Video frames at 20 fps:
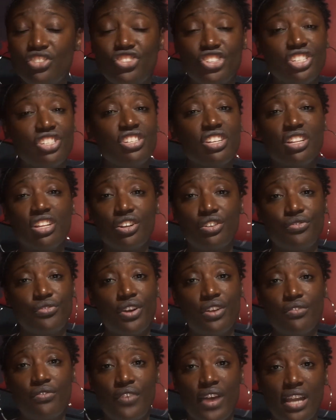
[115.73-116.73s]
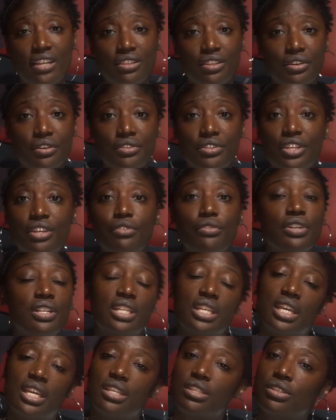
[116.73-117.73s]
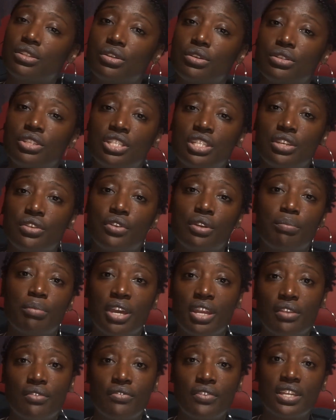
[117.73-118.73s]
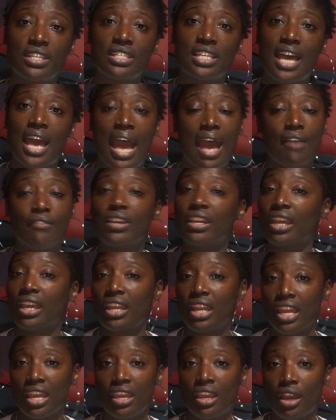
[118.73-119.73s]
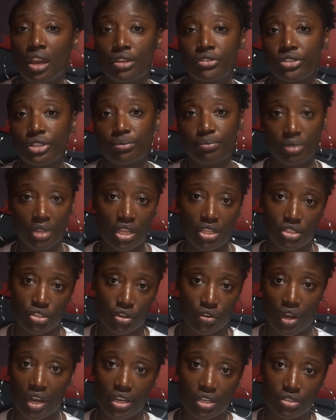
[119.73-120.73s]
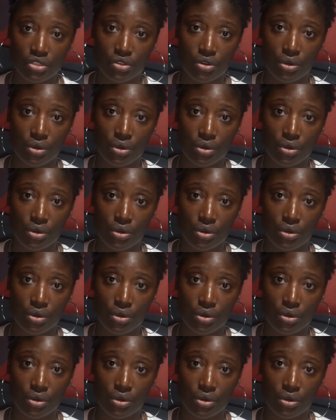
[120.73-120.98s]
Just a little fun fact though, there really is no secret benefit to having an 800 plus credit